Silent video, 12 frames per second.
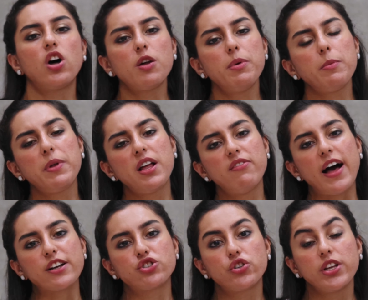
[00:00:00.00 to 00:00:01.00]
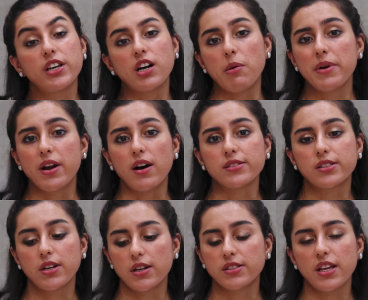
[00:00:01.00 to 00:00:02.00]
lot of people have actually come and
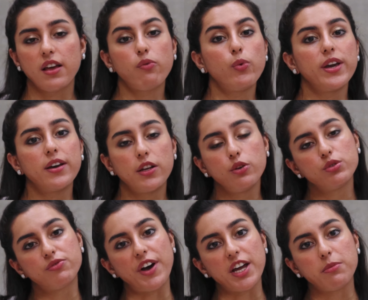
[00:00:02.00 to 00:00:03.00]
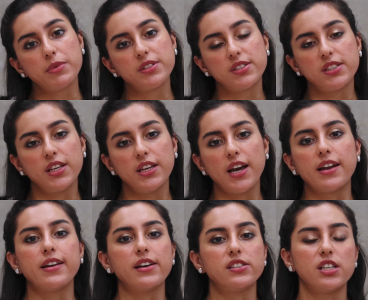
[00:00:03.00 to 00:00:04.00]
asked us if we can use vitamin C
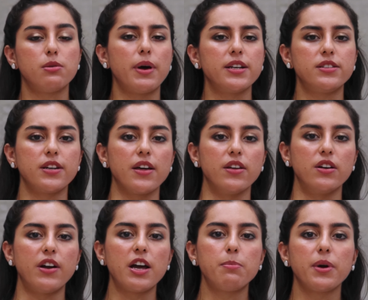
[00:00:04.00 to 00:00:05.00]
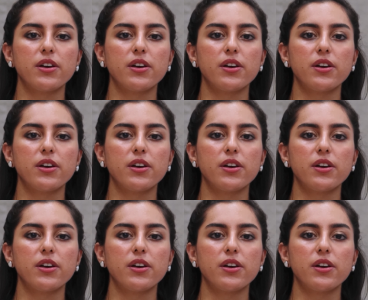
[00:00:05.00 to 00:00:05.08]
and niacinamide together, right?